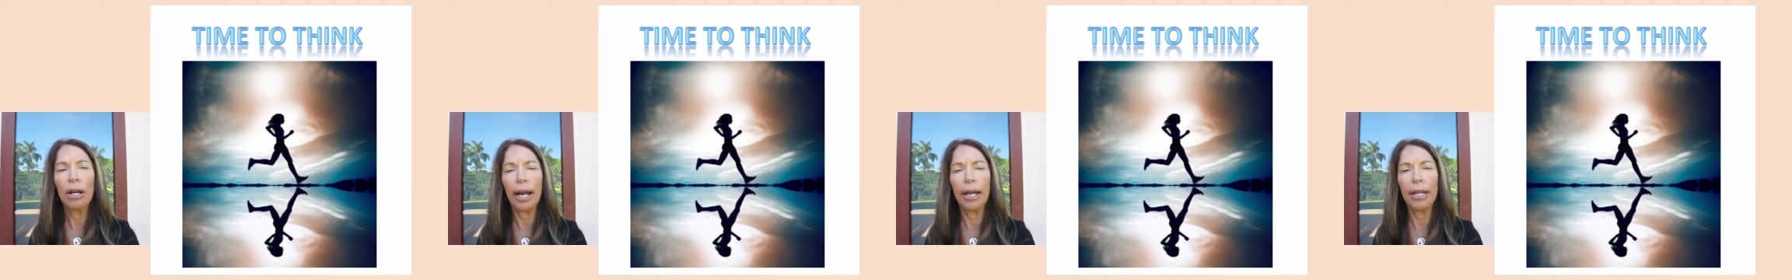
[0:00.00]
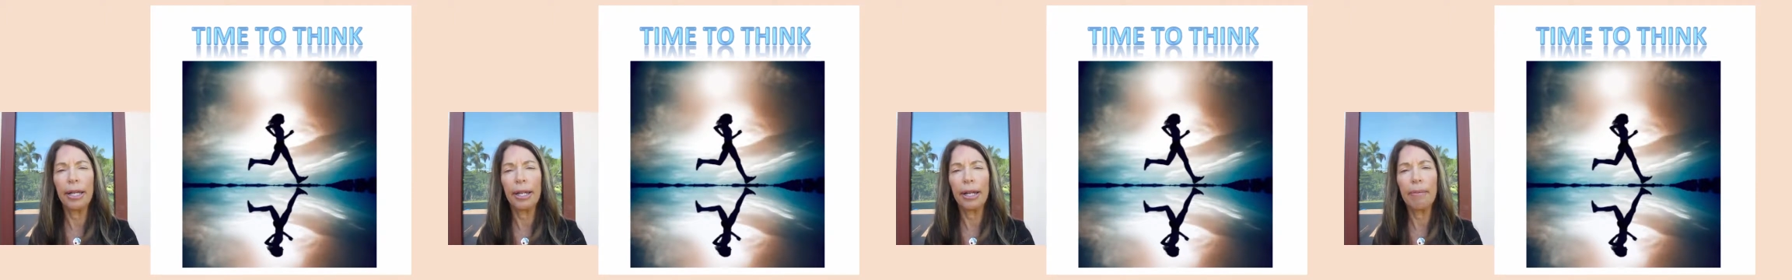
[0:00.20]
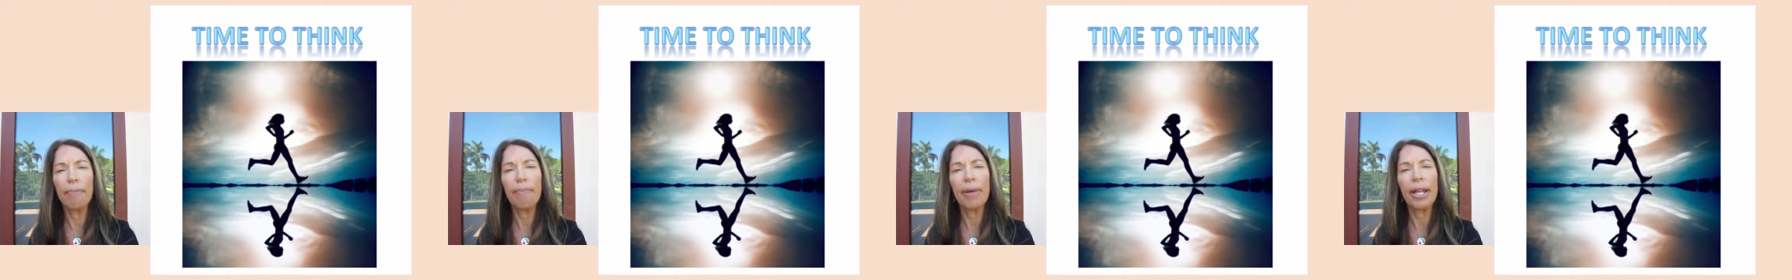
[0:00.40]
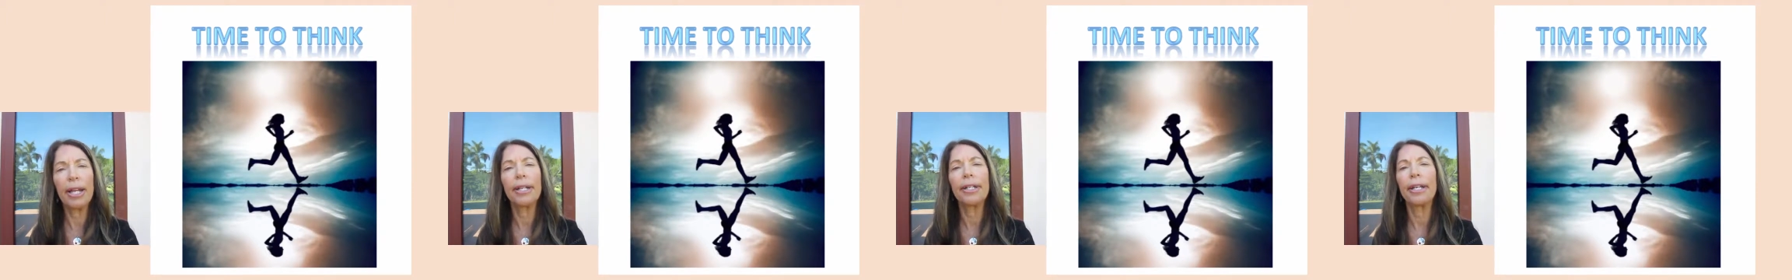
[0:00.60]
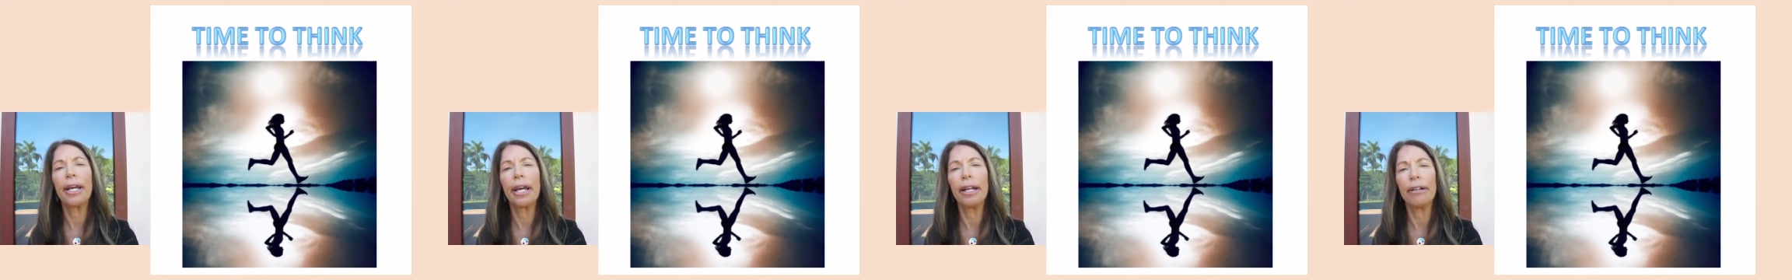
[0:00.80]
in a
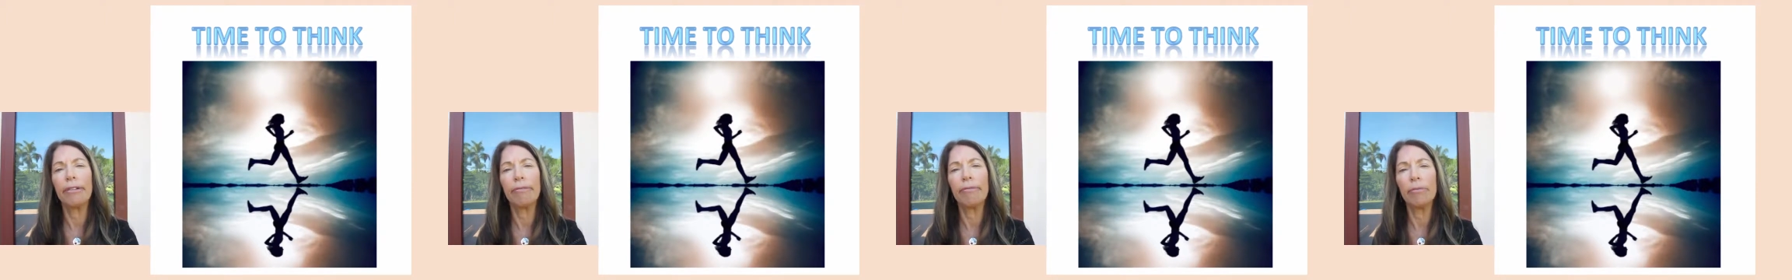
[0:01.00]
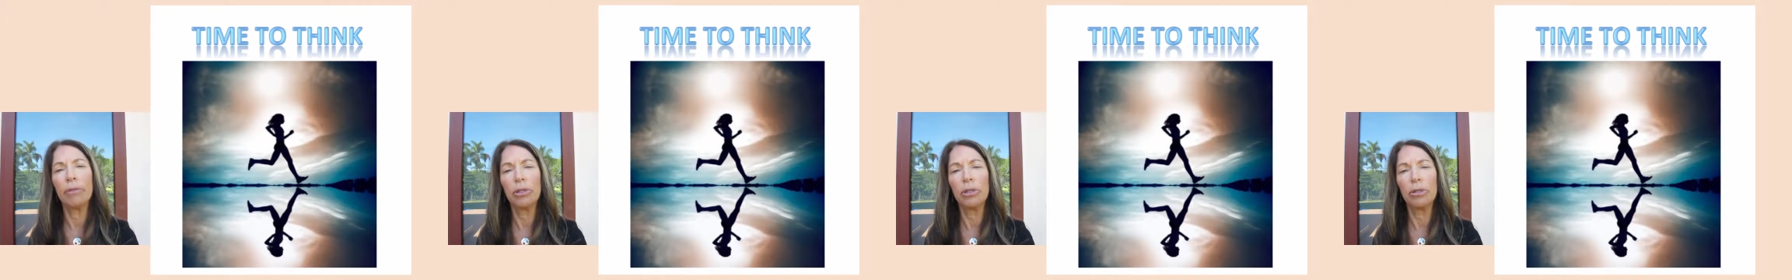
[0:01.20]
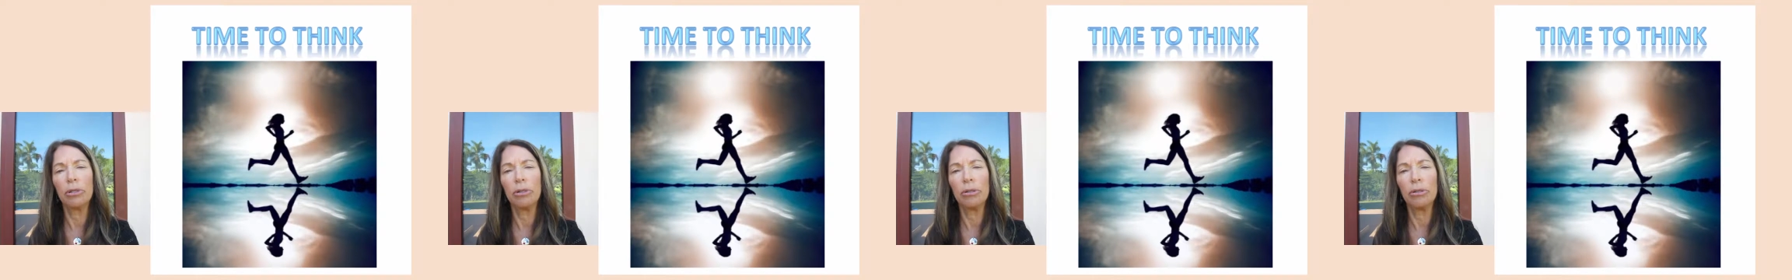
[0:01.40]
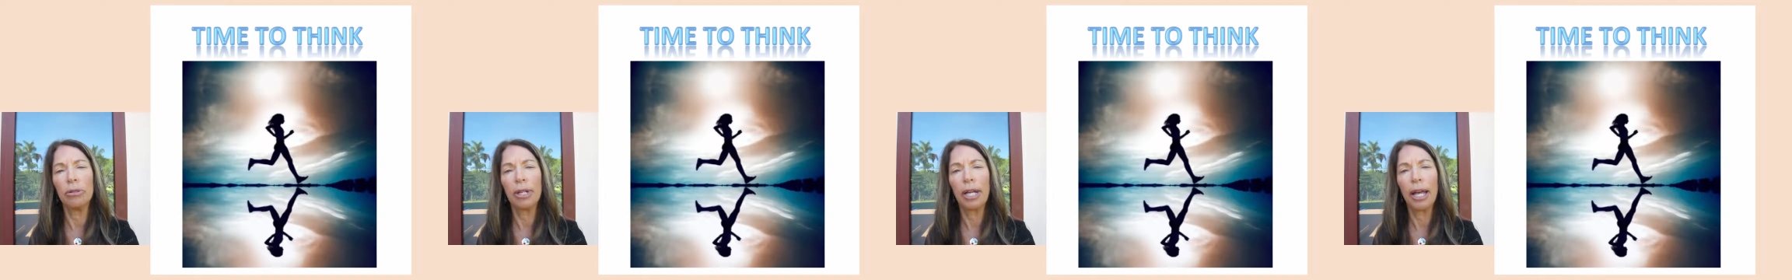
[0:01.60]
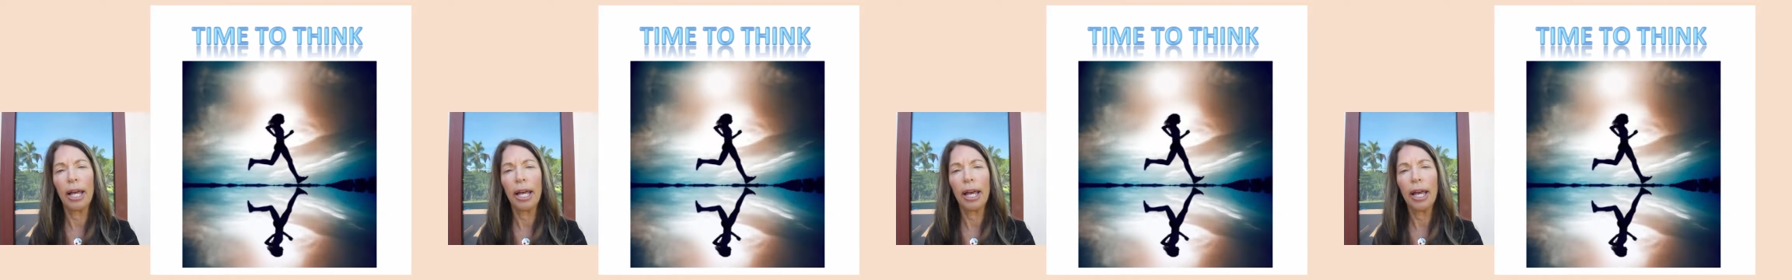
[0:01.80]
meditative mood,
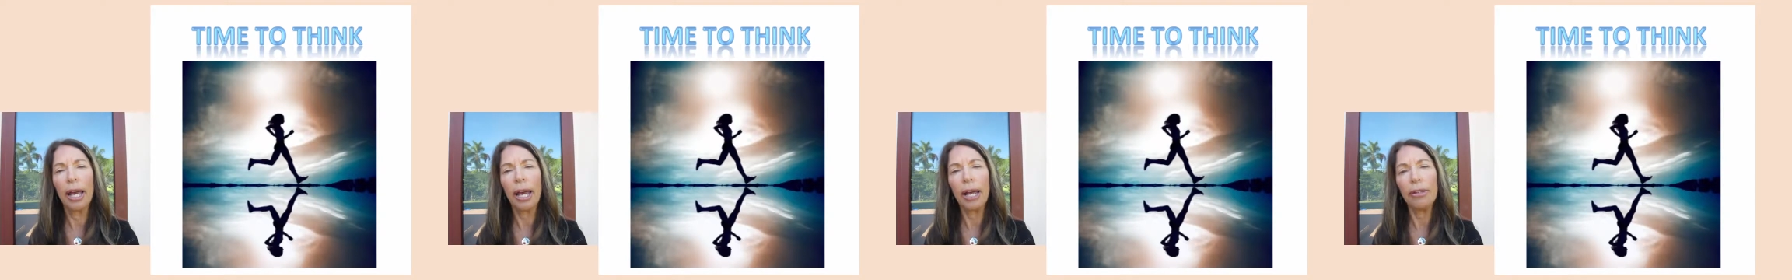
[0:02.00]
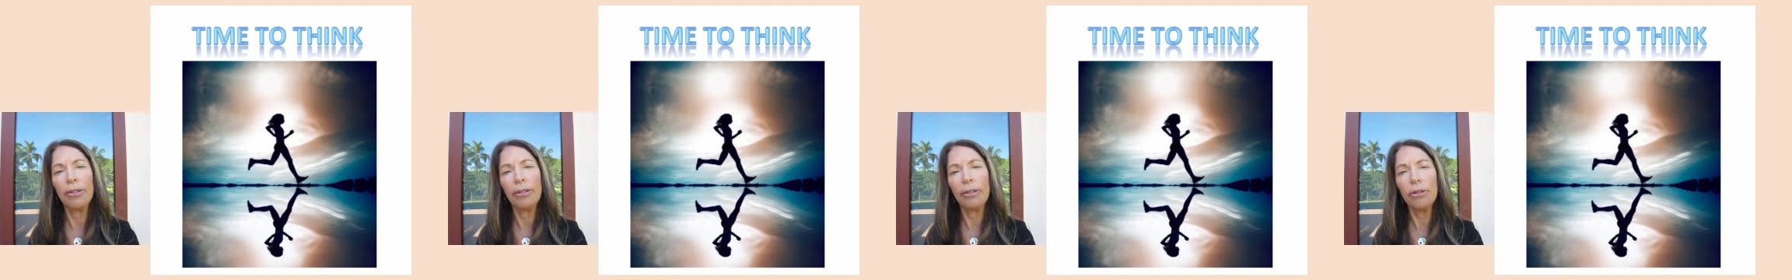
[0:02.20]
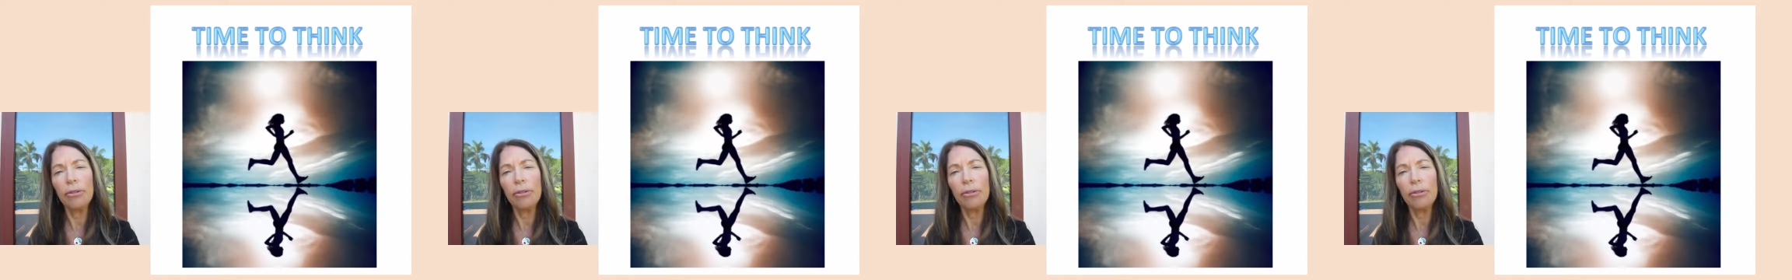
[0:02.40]
and